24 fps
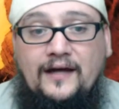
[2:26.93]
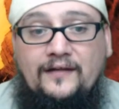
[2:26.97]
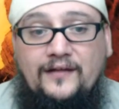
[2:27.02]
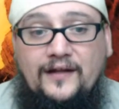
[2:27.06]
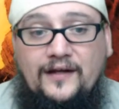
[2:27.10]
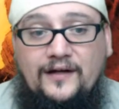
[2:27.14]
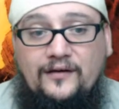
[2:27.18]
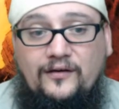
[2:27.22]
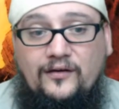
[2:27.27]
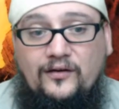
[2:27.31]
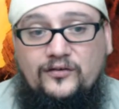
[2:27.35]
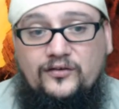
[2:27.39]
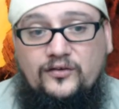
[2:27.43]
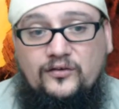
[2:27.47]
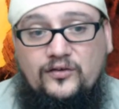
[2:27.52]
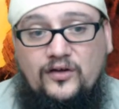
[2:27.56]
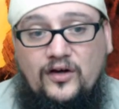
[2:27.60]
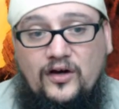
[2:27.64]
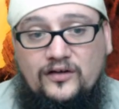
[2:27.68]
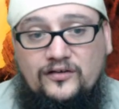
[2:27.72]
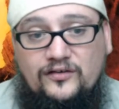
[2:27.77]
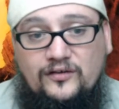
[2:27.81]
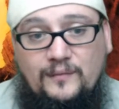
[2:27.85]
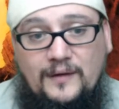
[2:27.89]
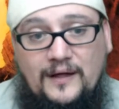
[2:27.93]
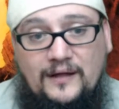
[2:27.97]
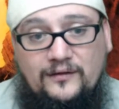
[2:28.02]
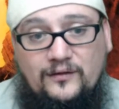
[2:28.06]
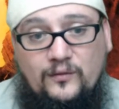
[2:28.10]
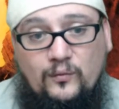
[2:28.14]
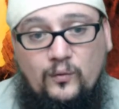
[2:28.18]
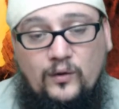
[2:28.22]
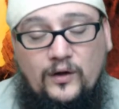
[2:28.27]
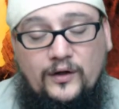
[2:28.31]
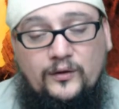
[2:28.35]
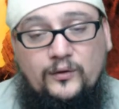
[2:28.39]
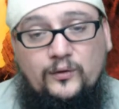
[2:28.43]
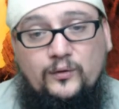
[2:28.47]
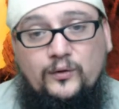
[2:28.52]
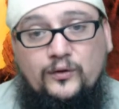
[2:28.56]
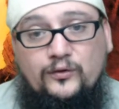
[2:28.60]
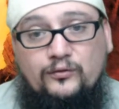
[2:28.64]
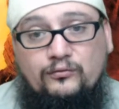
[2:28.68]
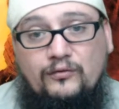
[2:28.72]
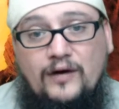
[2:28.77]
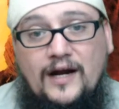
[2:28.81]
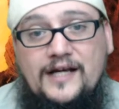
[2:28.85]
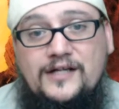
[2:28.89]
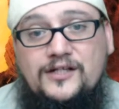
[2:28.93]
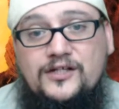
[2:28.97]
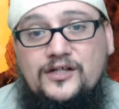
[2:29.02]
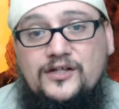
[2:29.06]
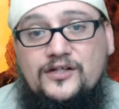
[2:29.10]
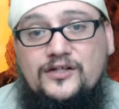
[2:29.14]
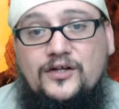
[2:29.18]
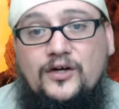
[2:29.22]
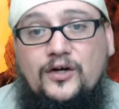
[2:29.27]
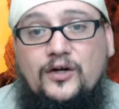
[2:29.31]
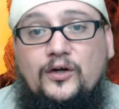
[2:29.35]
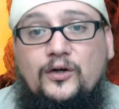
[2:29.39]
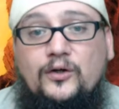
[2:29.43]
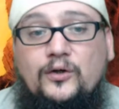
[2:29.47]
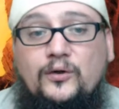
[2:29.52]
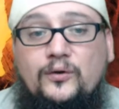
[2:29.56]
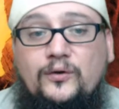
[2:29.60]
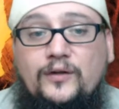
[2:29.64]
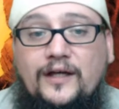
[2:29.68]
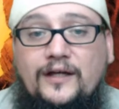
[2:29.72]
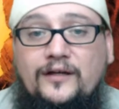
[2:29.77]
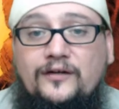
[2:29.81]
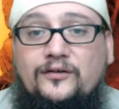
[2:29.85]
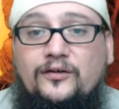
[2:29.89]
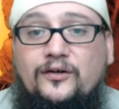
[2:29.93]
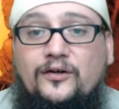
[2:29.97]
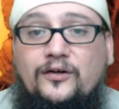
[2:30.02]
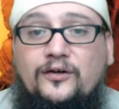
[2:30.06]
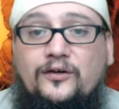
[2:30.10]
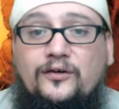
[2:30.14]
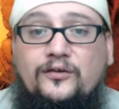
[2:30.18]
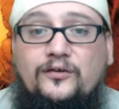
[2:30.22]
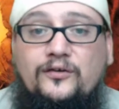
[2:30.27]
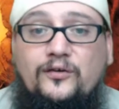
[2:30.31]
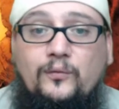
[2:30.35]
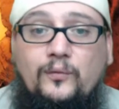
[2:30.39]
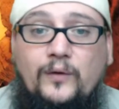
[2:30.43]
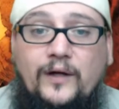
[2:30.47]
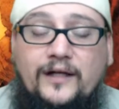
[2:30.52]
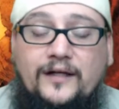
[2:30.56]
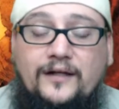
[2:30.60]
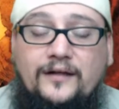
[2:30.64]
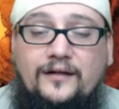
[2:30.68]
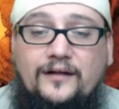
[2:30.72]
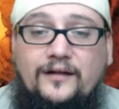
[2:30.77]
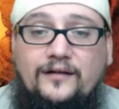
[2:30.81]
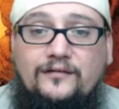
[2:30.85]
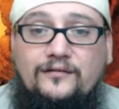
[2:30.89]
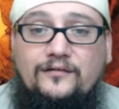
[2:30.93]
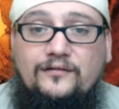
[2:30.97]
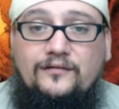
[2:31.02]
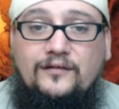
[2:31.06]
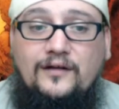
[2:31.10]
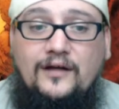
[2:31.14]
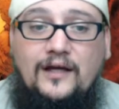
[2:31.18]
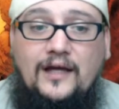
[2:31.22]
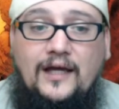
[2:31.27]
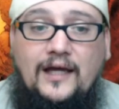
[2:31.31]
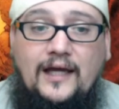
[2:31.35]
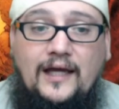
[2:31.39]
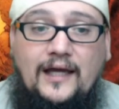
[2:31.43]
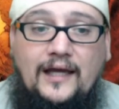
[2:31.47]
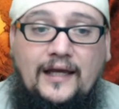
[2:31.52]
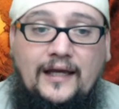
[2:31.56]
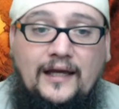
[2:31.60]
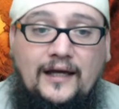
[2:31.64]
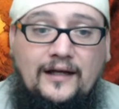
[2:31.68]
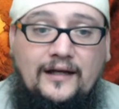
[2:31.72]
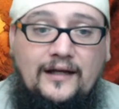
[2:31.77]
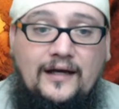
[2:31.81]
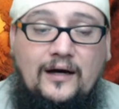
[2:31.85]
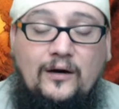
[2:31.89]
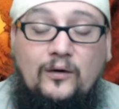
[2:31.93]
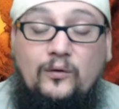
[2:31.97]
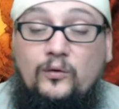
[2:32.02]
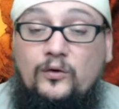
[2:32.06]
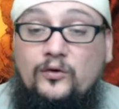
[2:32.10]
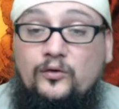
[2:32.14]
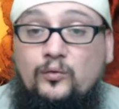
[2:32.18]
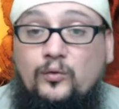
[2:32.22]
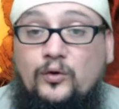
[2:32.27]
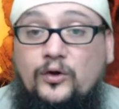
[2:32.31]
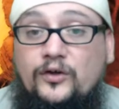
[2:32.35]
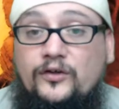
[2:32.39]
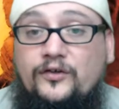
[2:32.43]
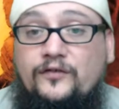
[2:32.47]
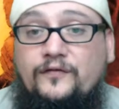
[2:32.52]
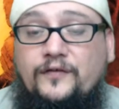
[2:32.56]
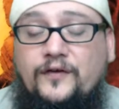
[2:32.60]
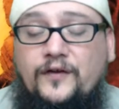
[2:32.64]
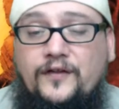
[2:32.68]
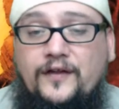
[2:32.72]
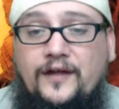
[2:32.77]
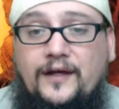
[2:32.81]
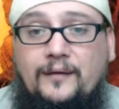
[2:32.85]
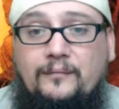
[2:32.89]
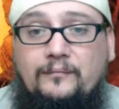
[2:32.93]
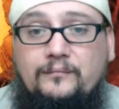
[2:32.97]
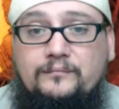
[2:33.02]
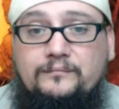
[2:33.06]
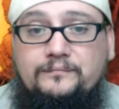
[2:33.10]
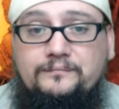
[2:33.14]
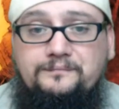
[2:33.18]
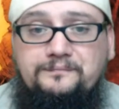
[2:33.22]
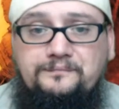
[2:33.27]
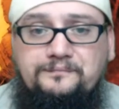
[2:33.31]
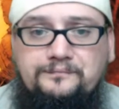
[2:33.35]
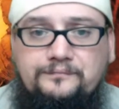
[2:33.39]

And then it also talks about the one who was righteous who then turned to wickedness and how it was worse for them.